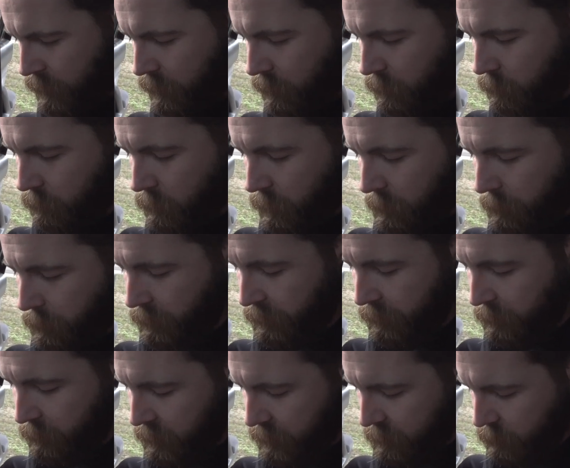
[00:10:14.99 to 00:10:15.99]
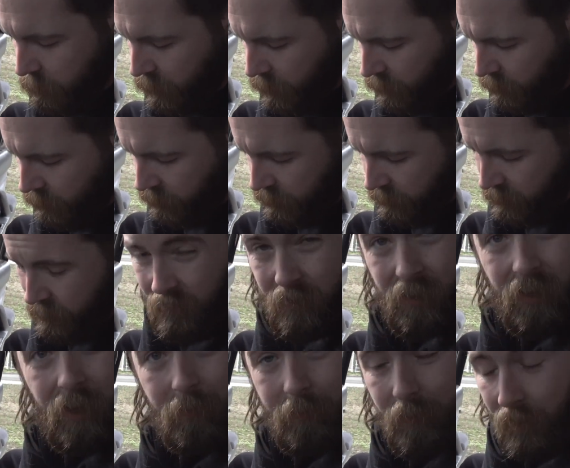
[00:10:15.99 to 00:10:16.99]
then what I'm gonna do as well,
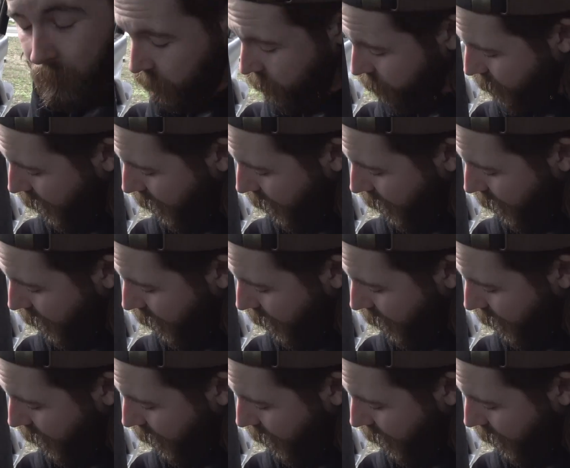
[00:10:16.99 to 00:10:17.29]
I'm now gonna